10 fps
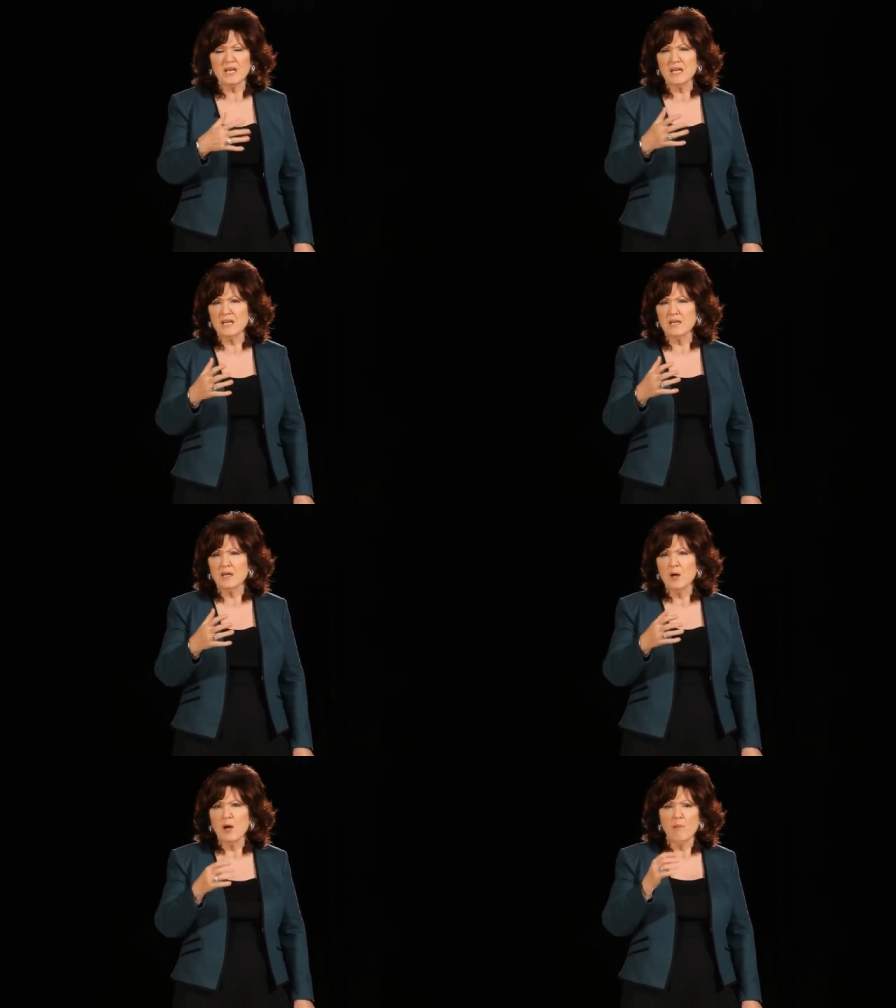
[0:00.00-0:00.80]
in,
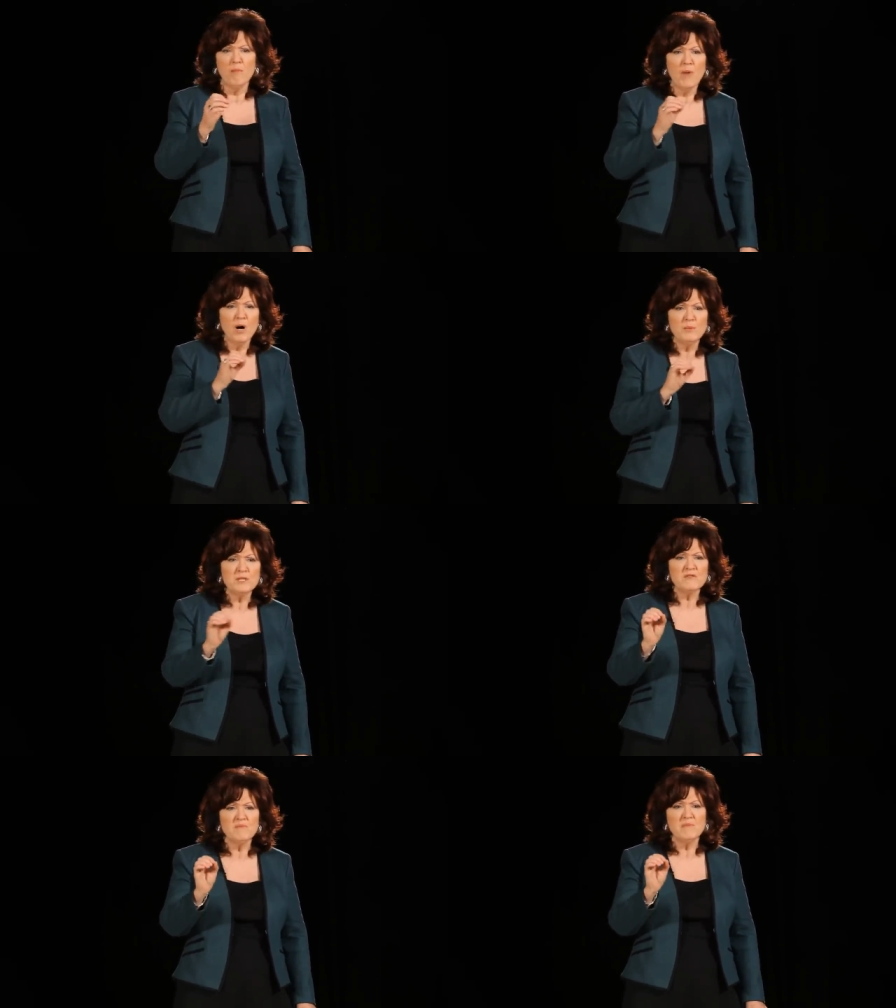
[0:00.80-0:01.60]

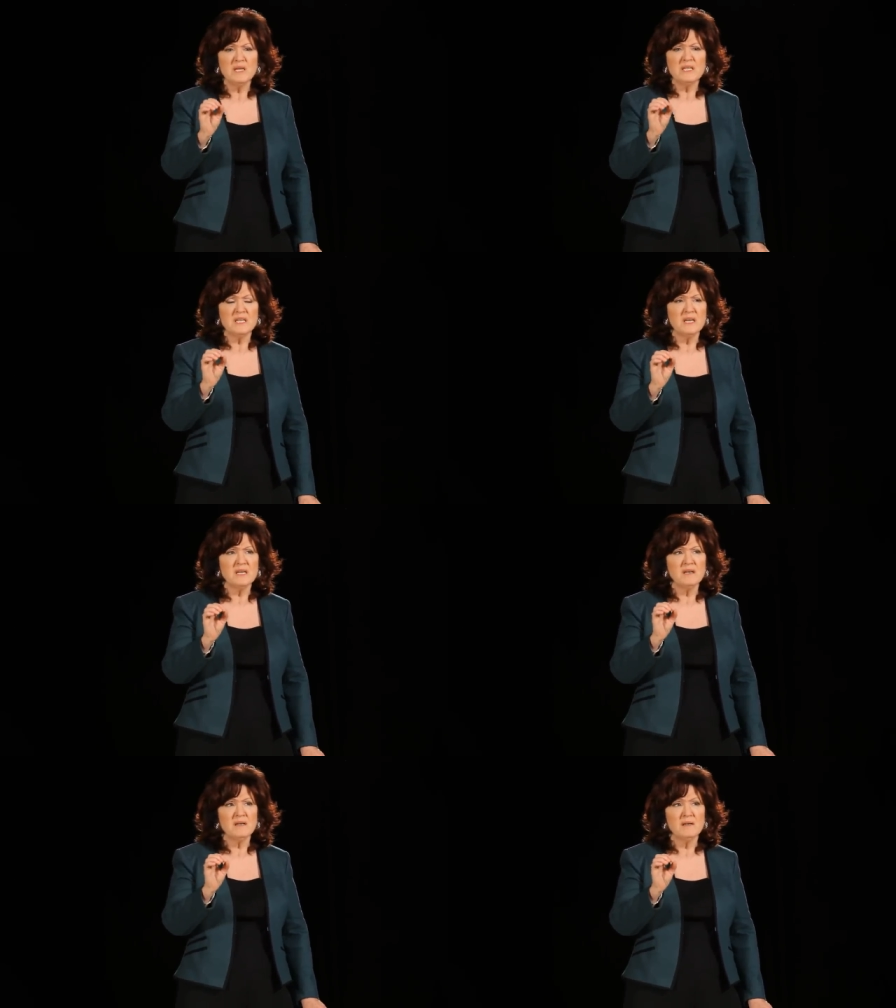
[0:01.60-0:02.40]
moments of
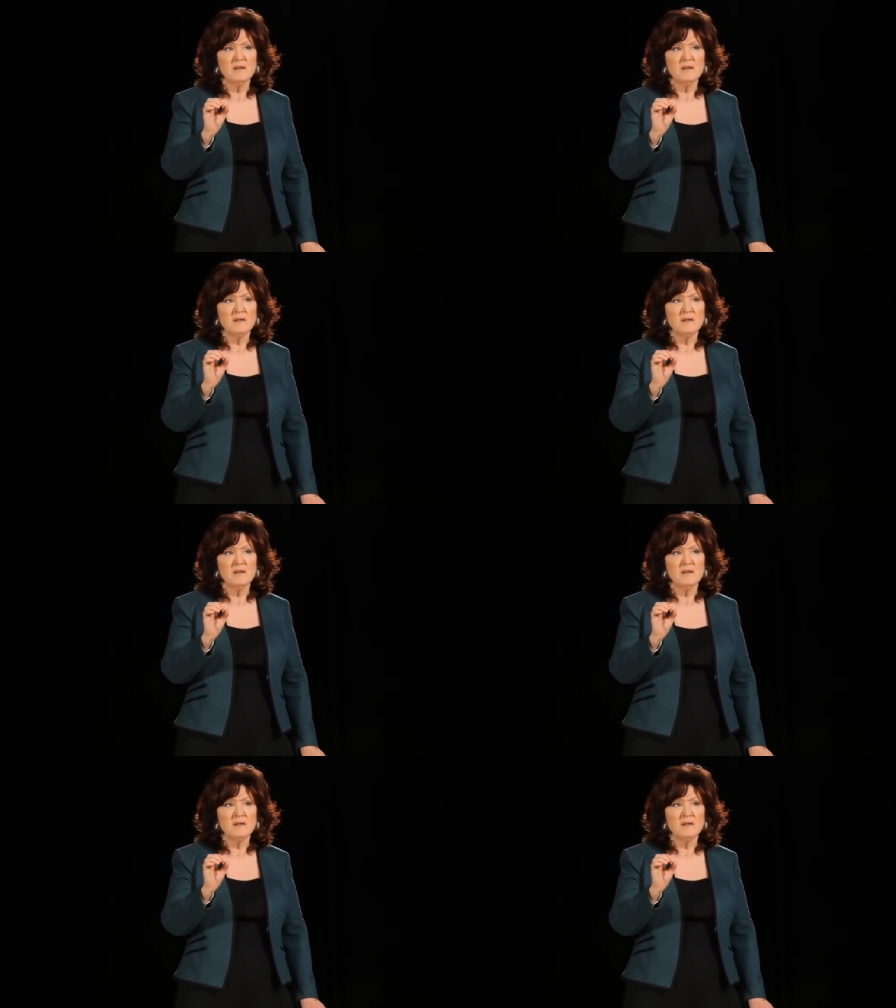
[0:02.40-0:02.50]
meeting,